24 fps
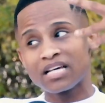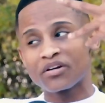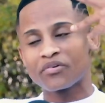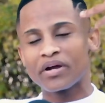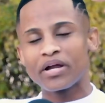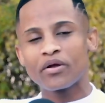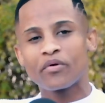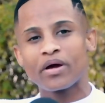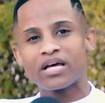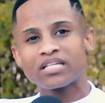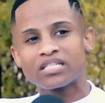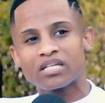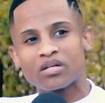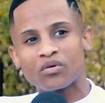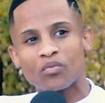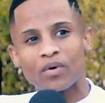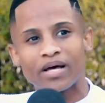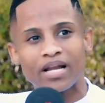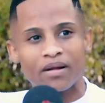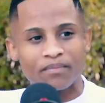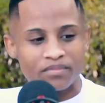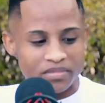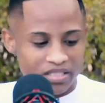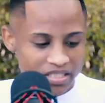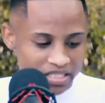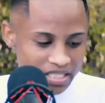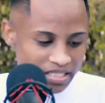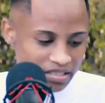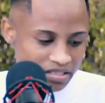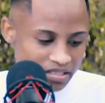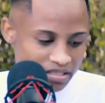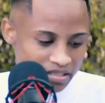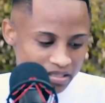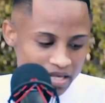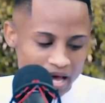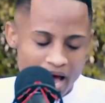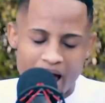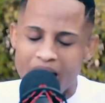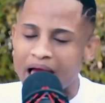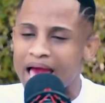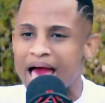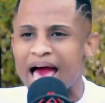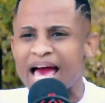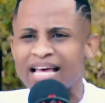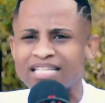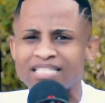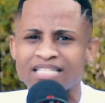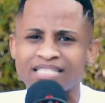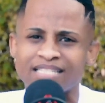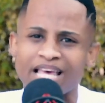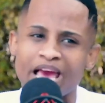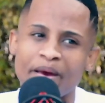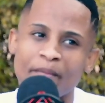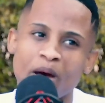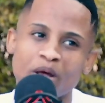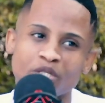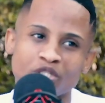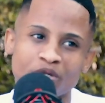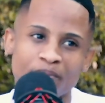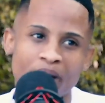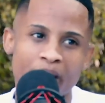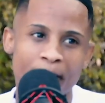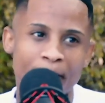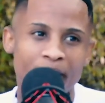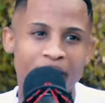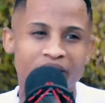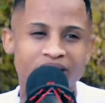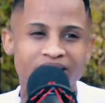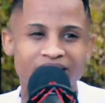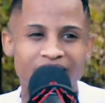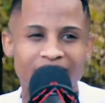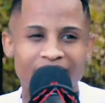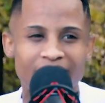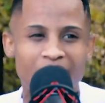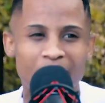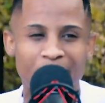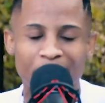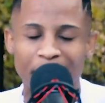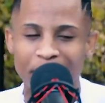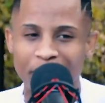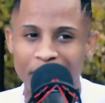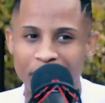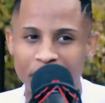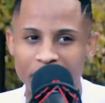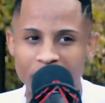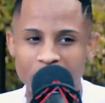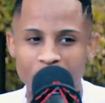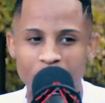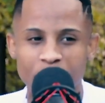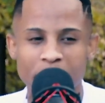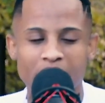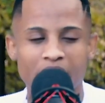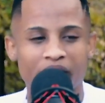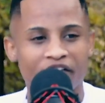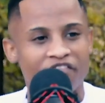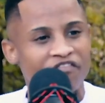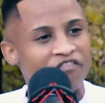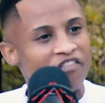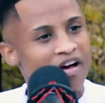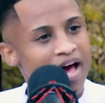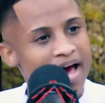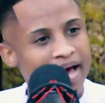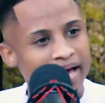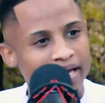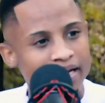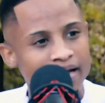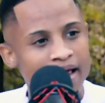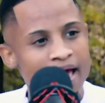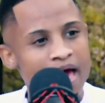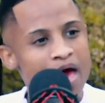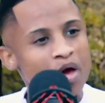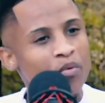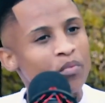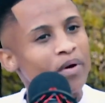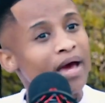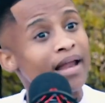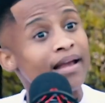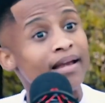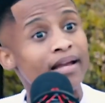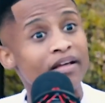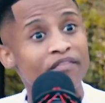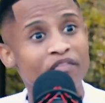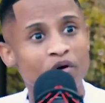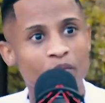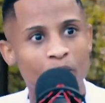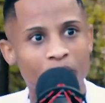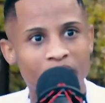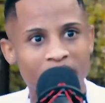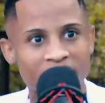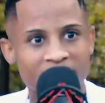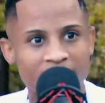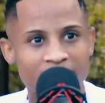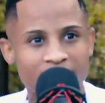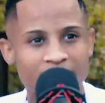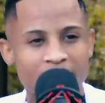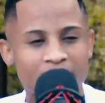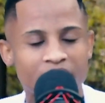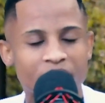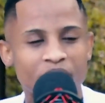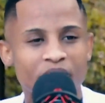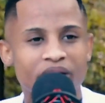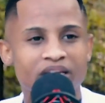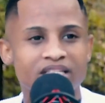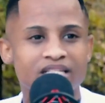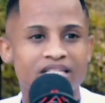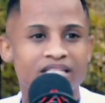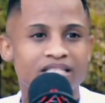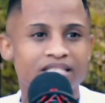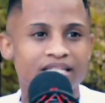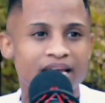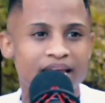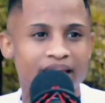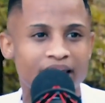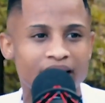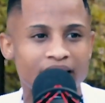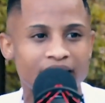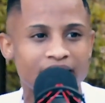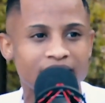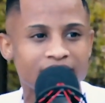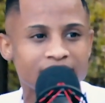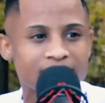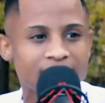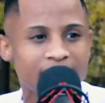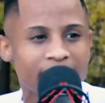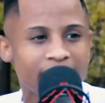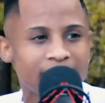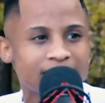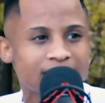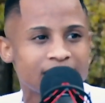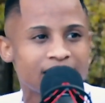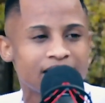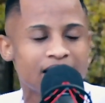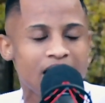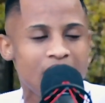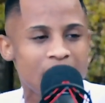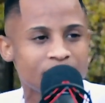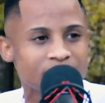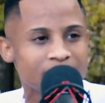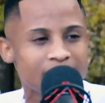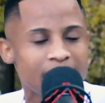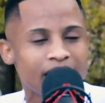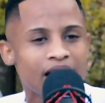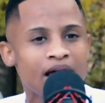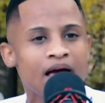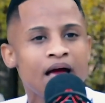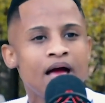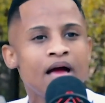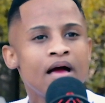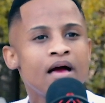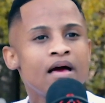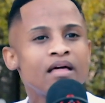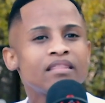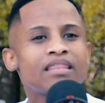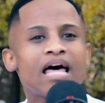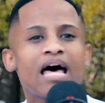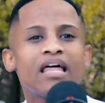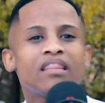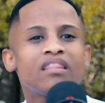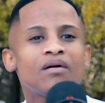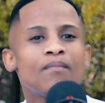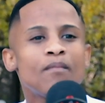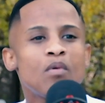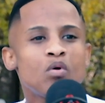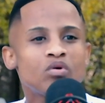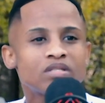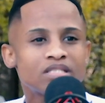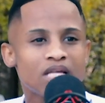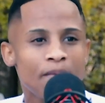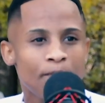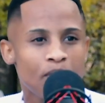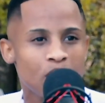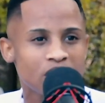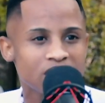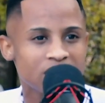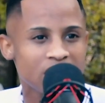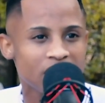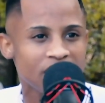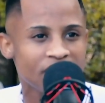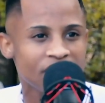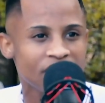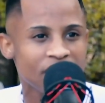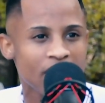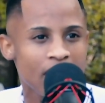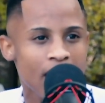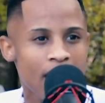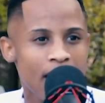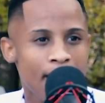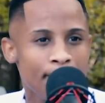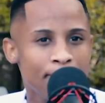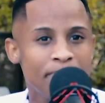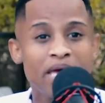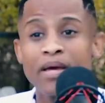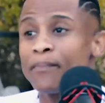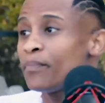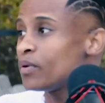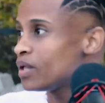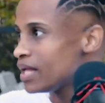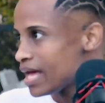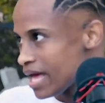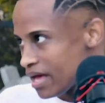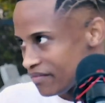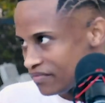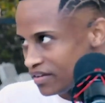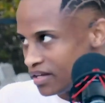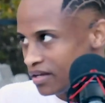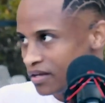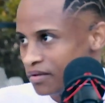a great question. What I'm just, I just came out to my parents and they're good. We are fine. We are living with it and we are just taking each day as it comes. Like, they're the most supportive people ever.